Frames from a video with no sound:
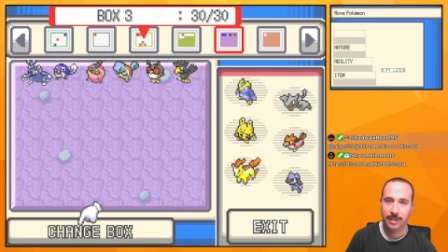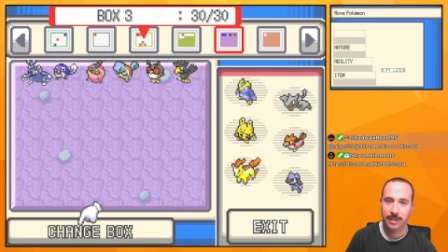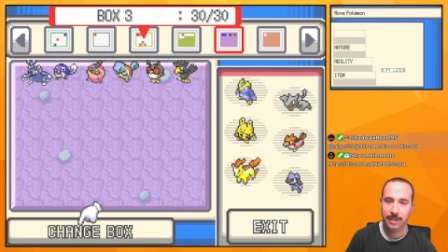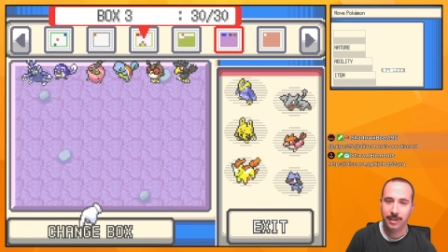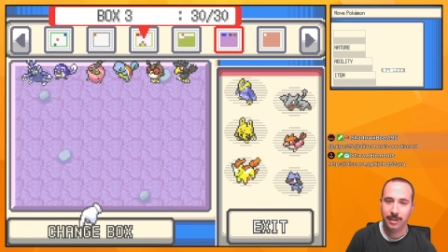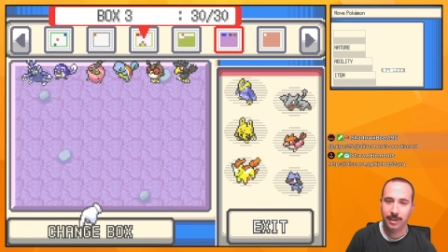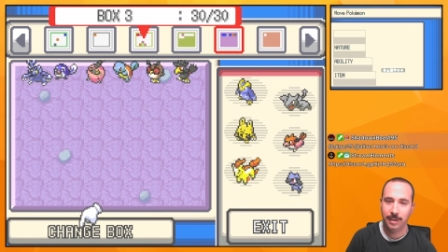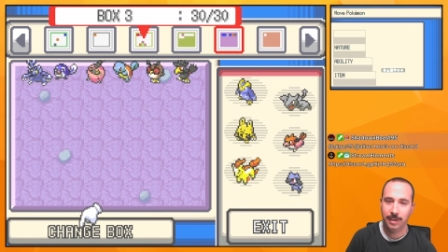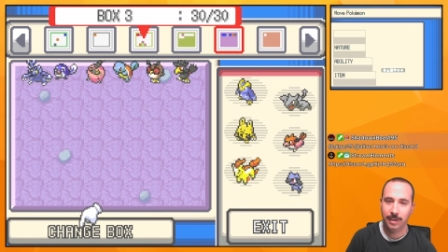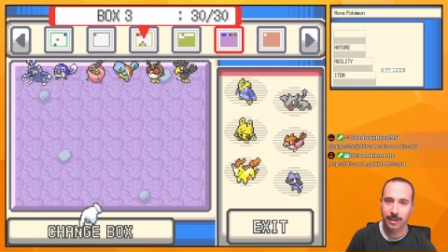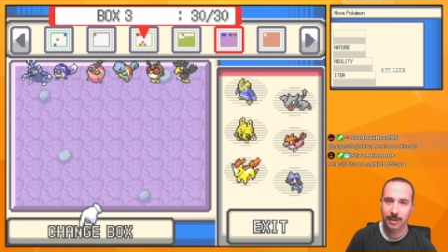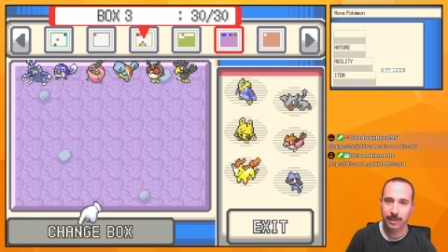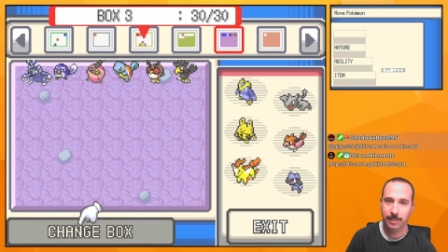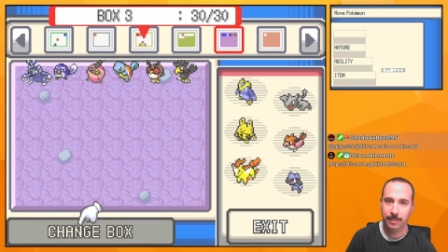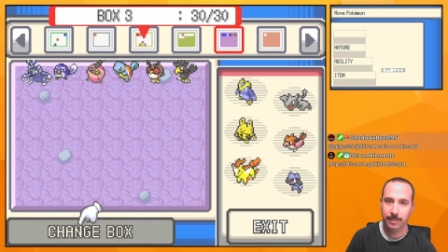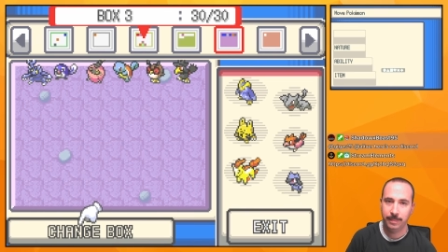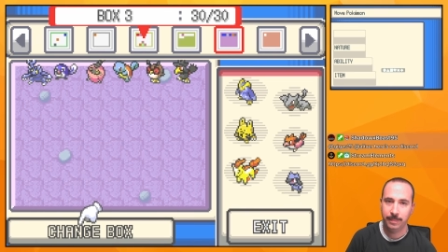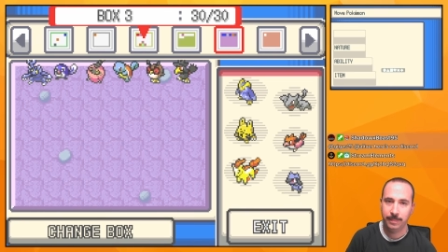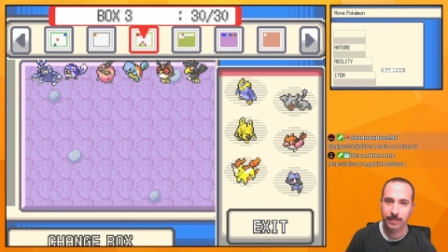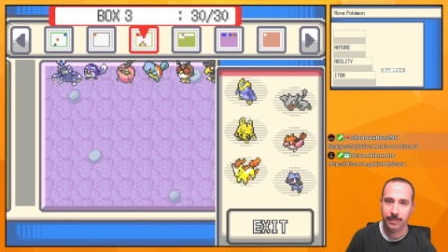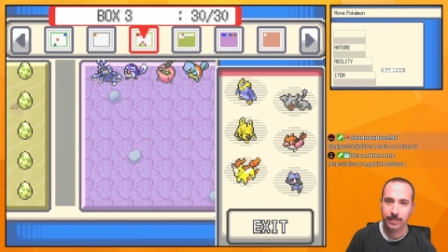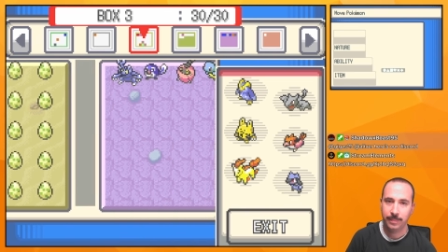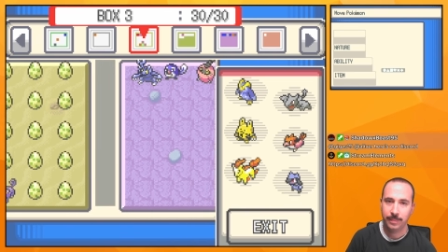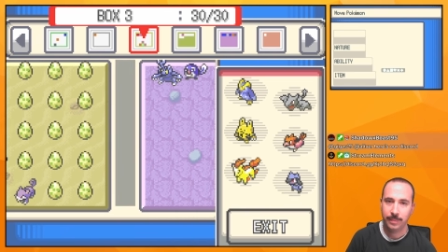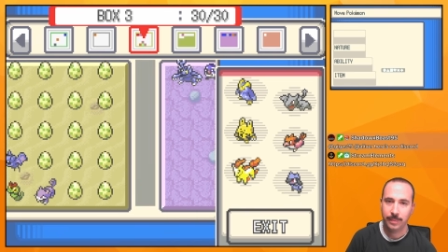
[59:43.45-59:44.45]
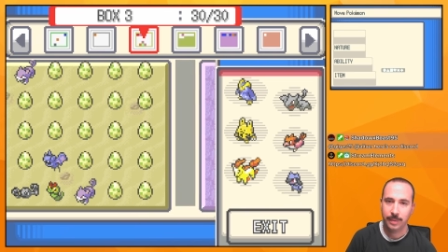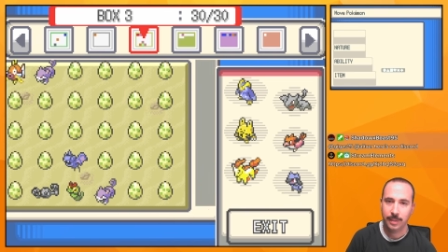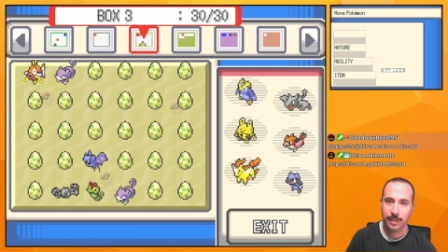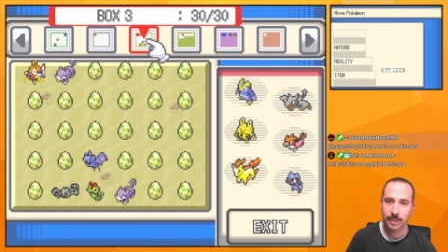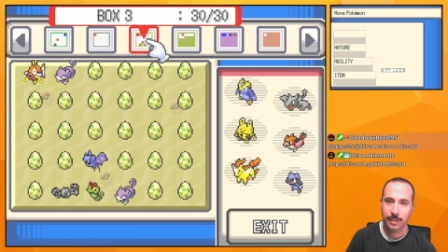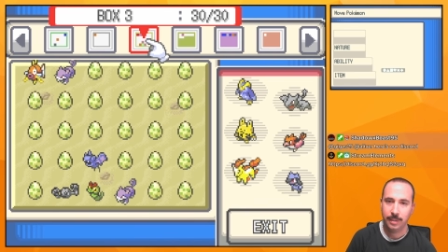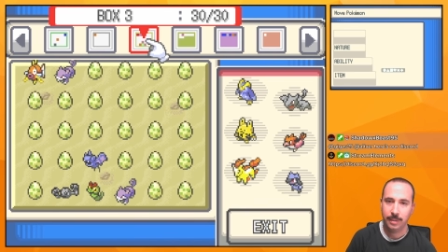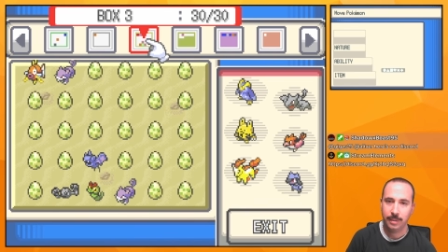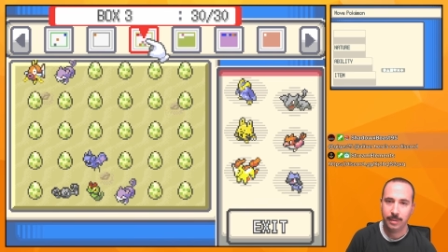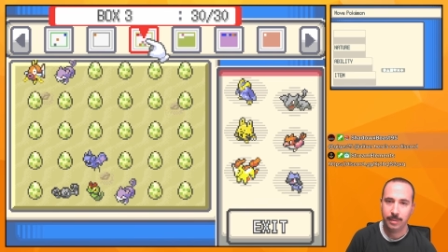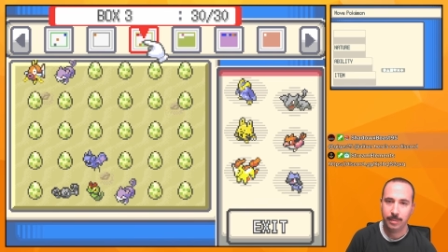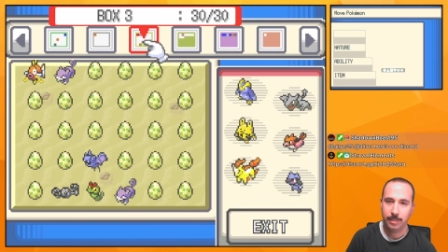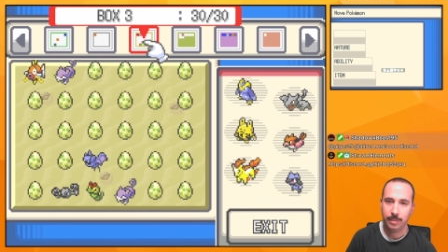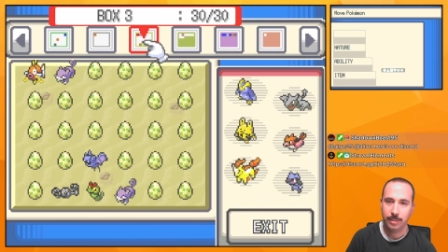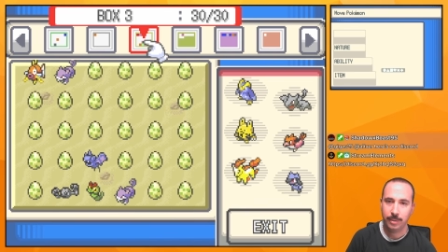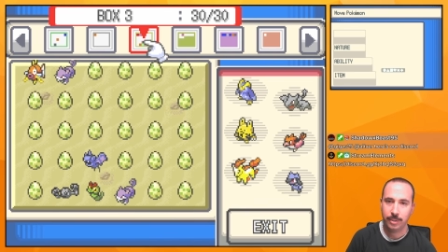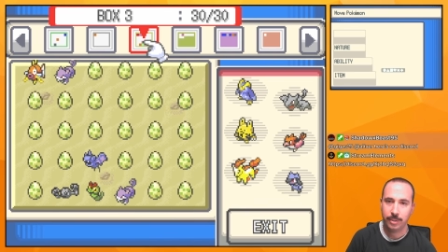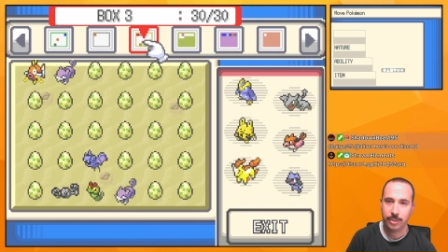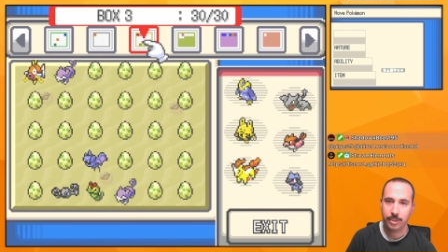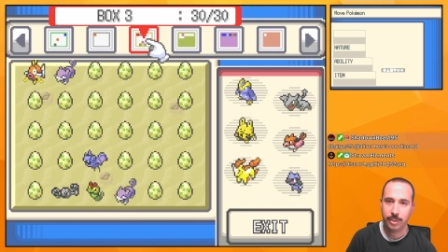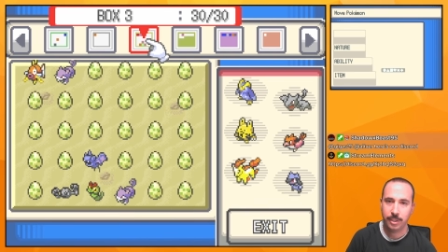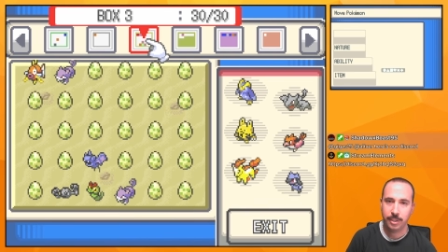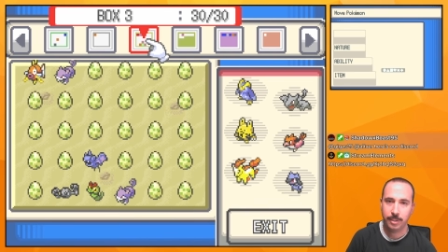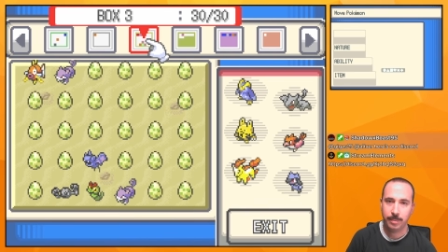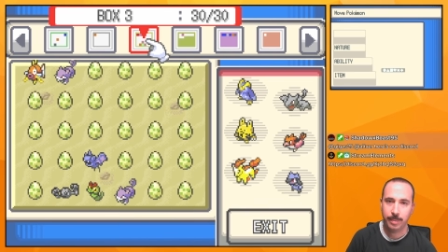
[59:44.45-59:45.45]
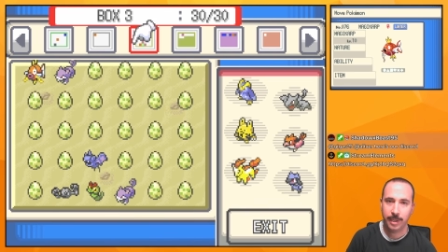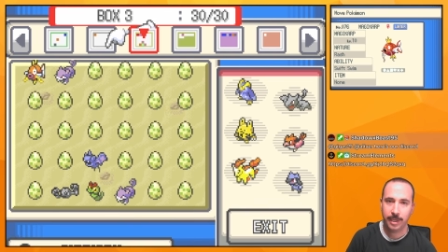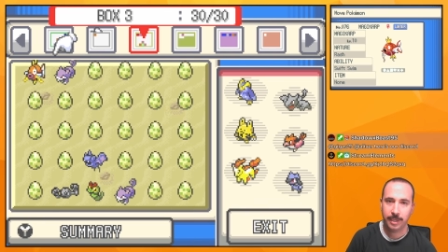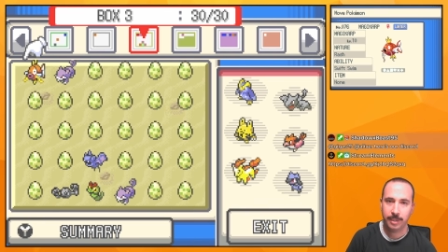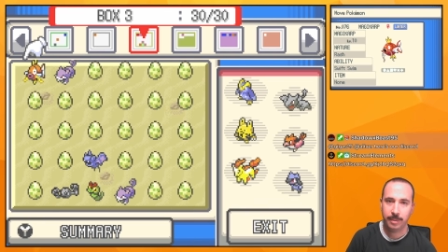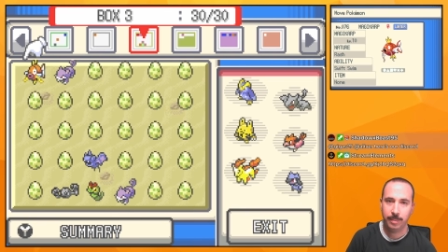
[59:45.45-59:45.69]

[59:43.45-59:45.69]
Let's change back to